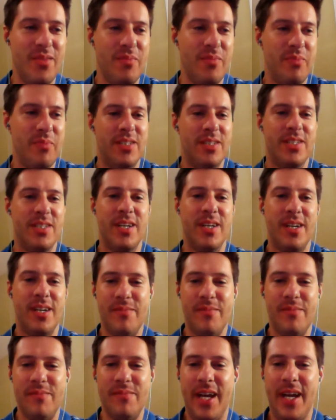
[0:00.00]
But
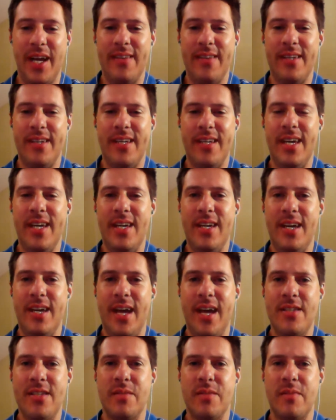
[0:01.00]
yeah, I think he
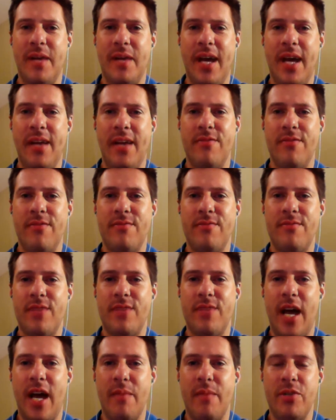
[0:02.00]
has some kind of
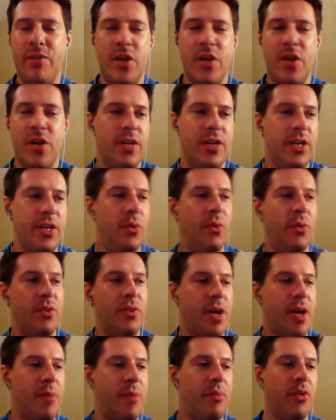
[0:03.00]
timeshare deal with a
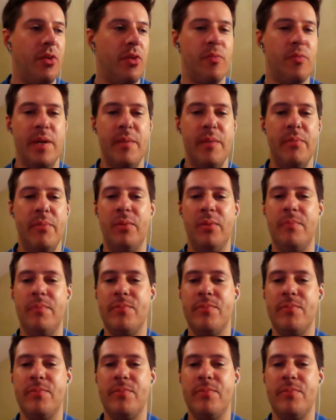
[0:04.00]
couple other people.